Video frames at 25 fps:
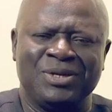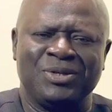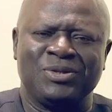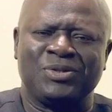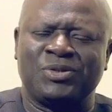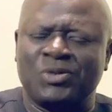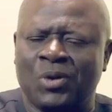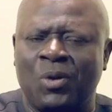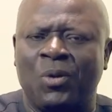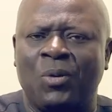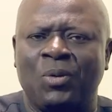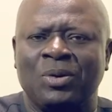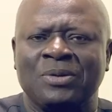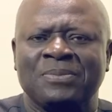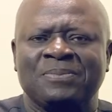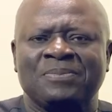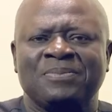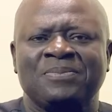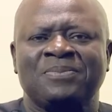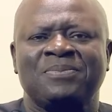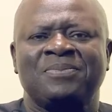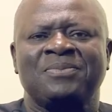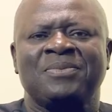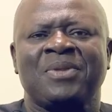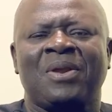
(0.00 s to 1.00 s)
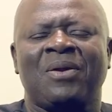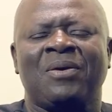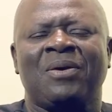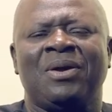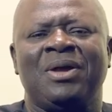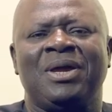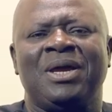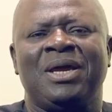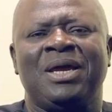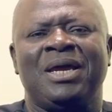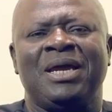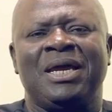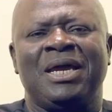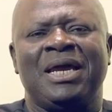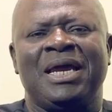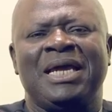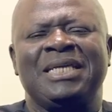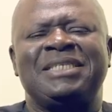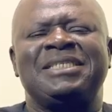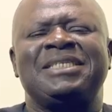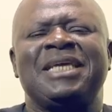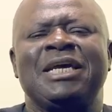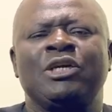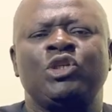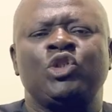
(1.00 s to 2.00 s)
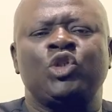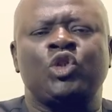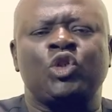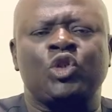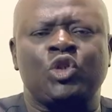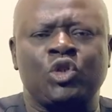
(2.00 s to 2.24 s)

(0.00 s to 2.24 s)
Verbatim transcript: So, it's a